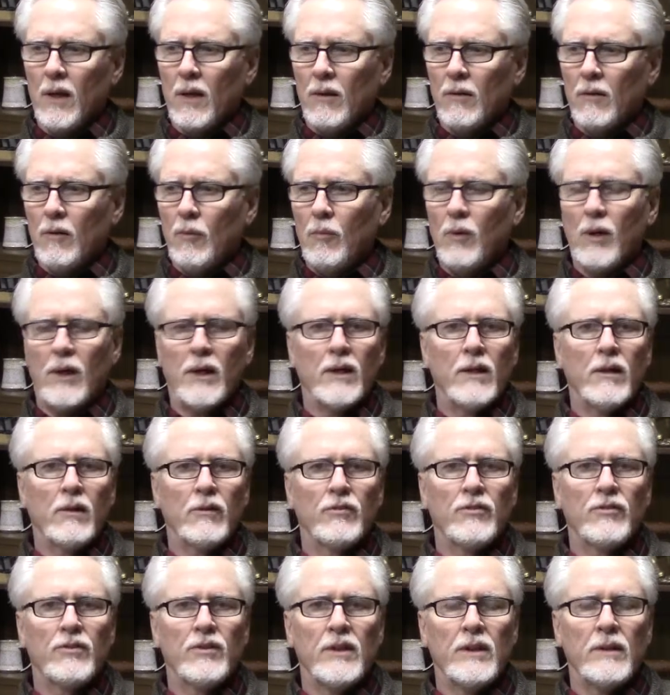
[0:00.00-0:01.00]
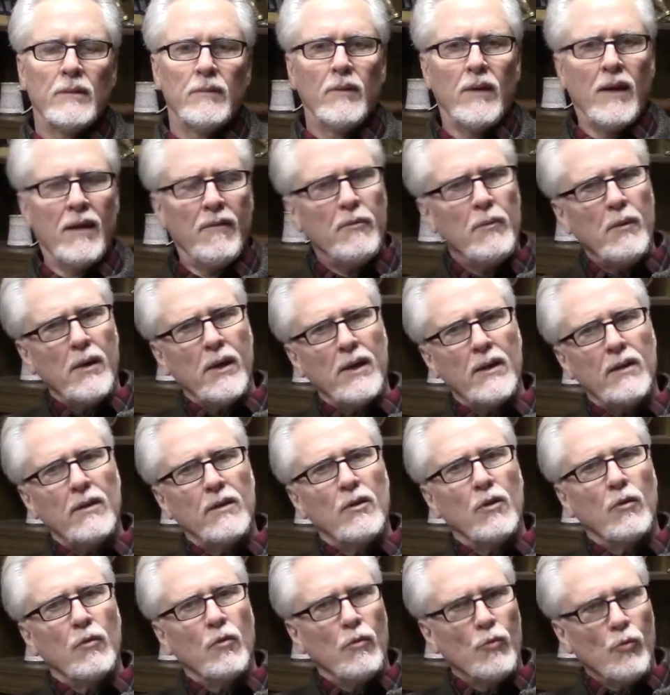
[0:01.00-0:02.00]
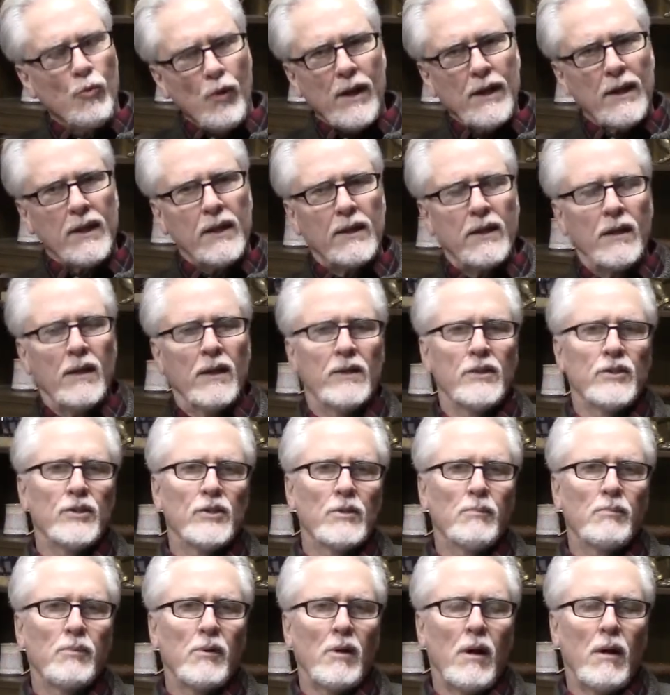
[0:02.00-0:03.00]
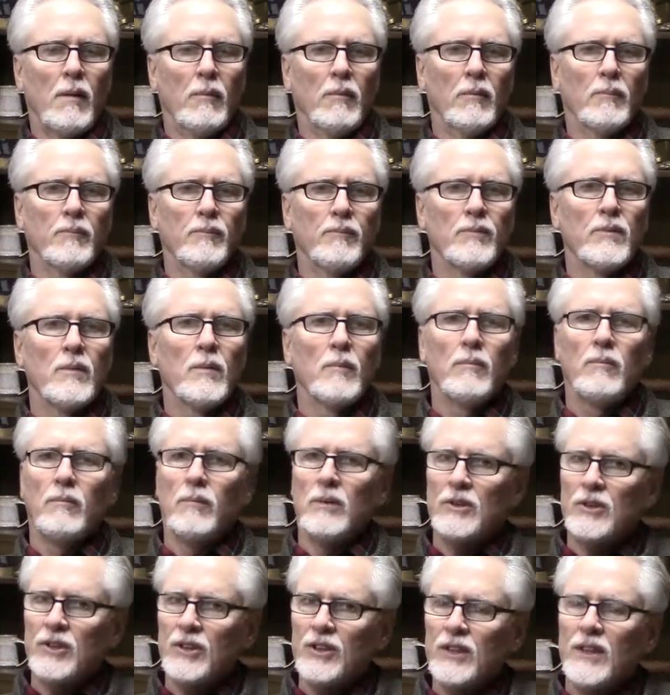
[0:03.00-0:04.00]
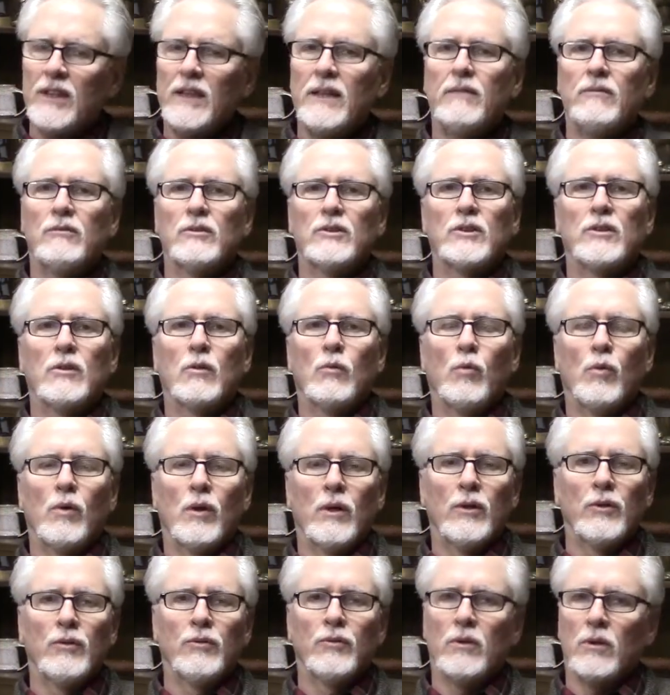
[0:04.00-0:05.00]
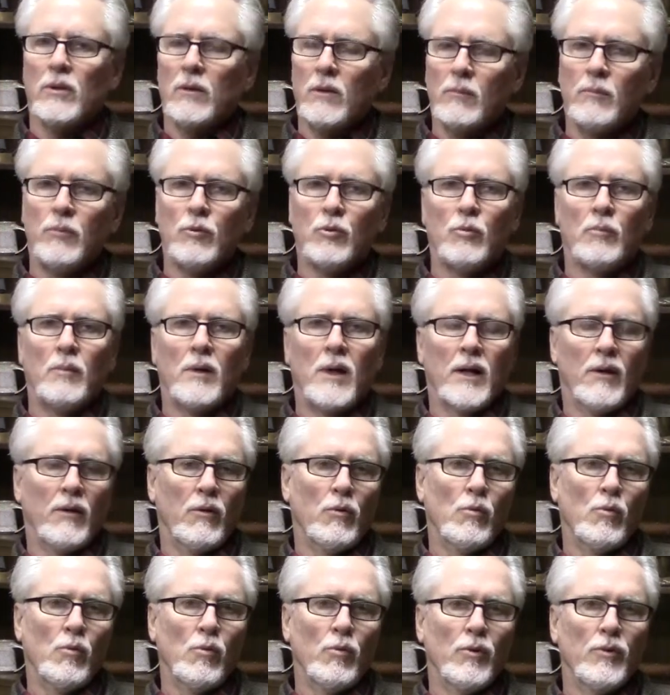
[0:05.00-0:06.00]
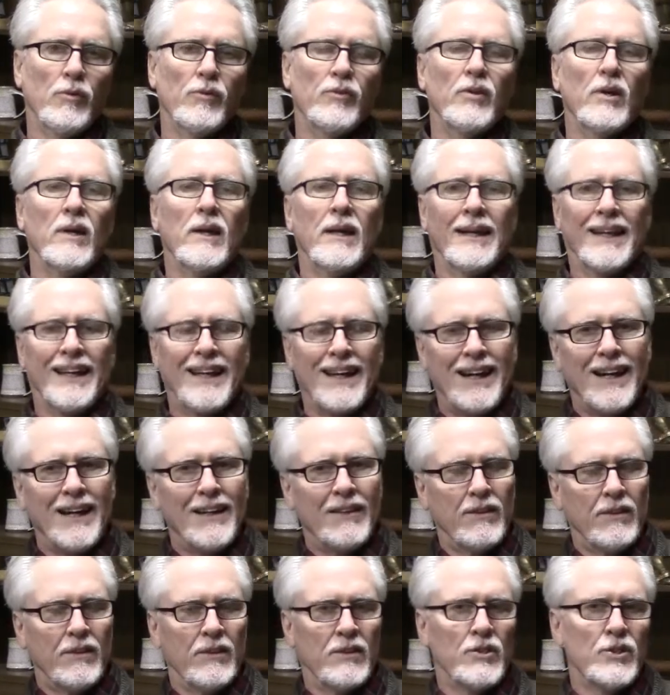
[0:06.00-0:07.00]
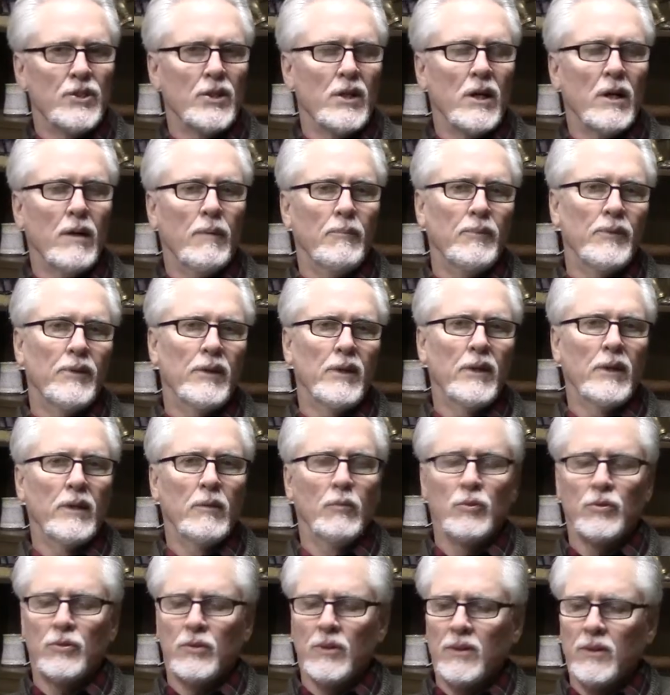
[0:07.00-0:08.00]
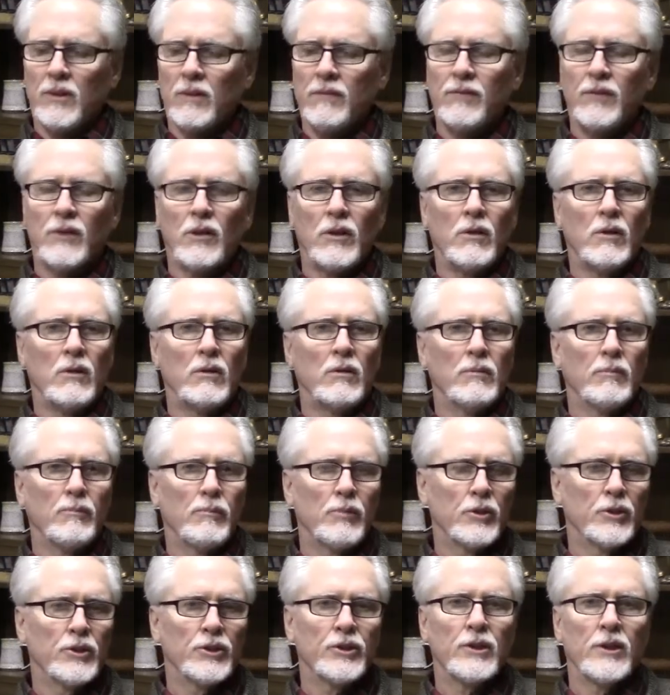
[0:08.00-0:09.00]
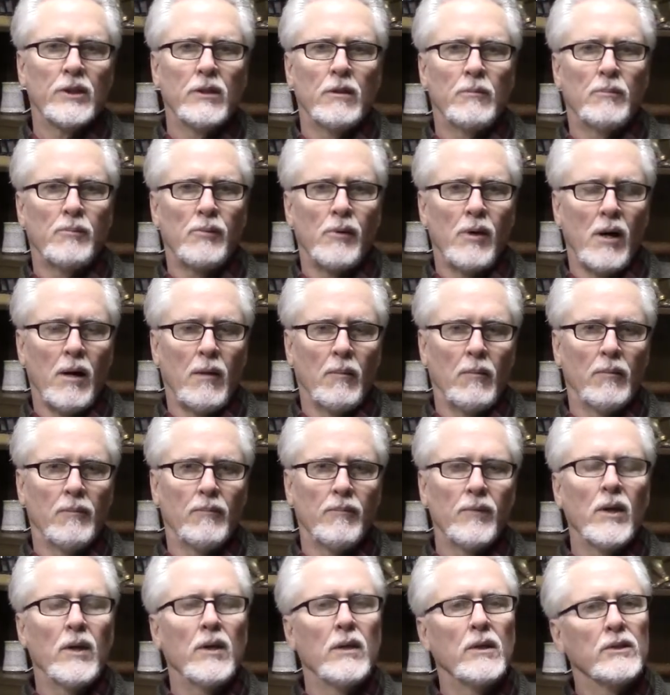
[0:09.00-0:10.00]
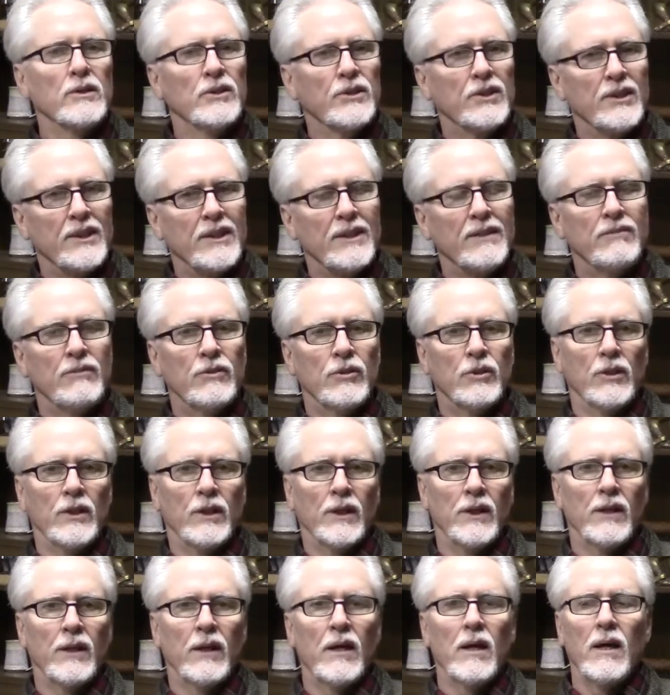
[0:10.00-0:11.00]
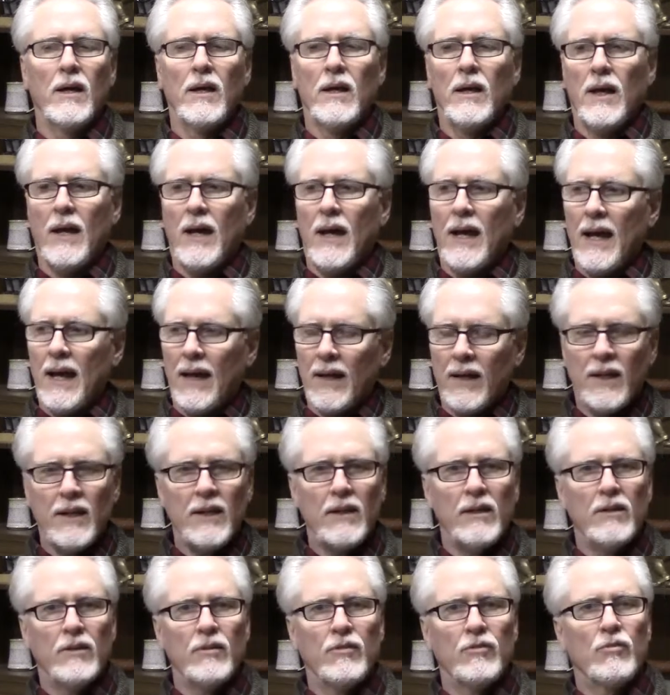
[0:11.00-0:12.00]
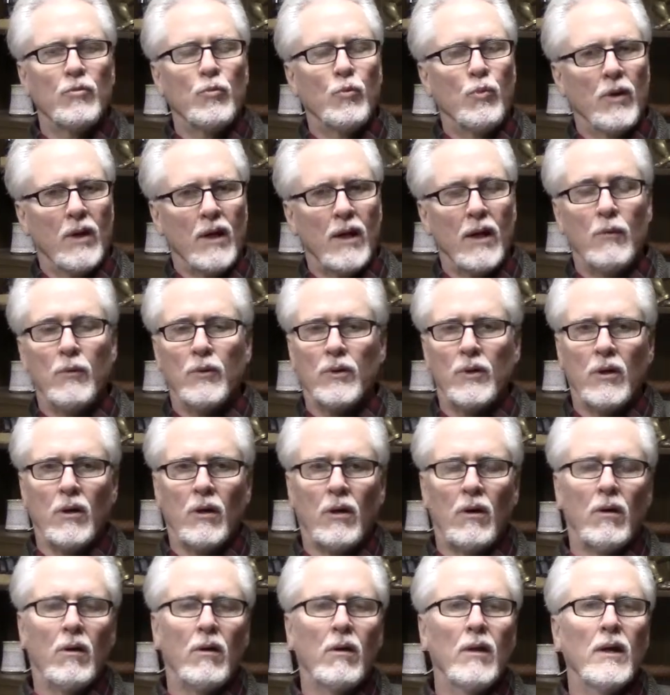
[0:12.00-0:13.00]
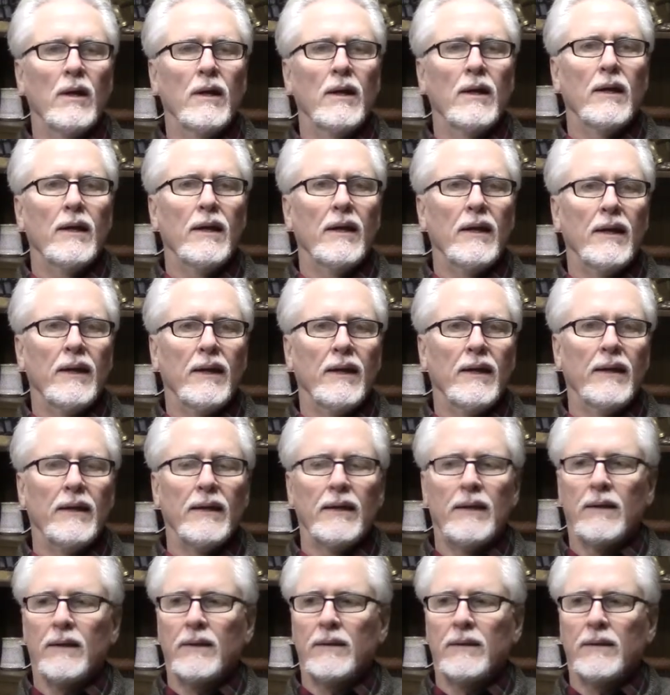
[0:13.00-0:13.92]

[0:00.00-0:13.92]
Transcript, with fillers: Everybody recognized the problem, but Steve was the one who took the bull by the horns and got the job done. It was a difficult personnel problem. Steve took it, and he is what I would call a